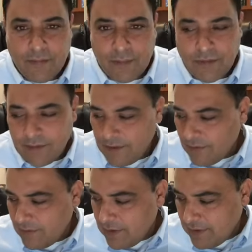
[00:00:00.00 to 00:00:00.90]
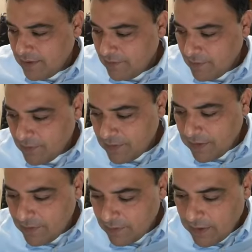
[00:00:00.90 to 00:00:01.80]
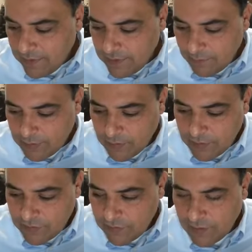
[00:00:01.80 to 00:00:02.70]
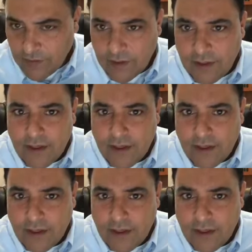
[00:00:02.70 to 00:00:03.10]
people that I'll take it up to questions here,